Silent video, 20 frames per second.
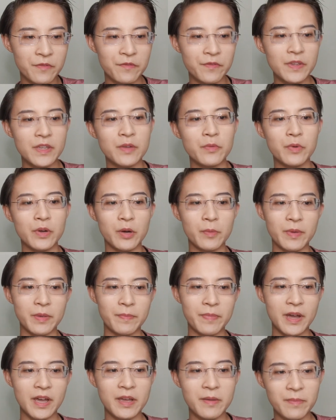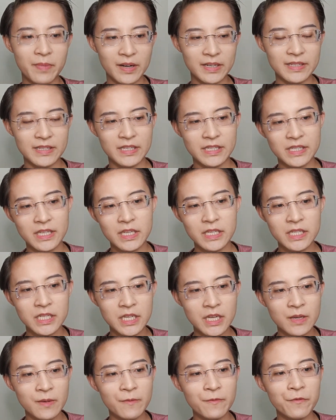fee will be paid by the
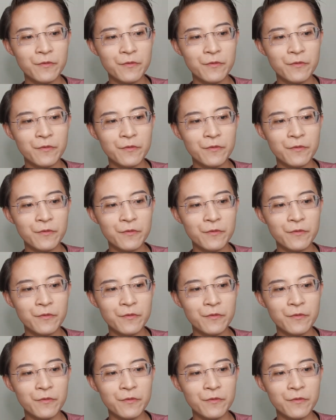system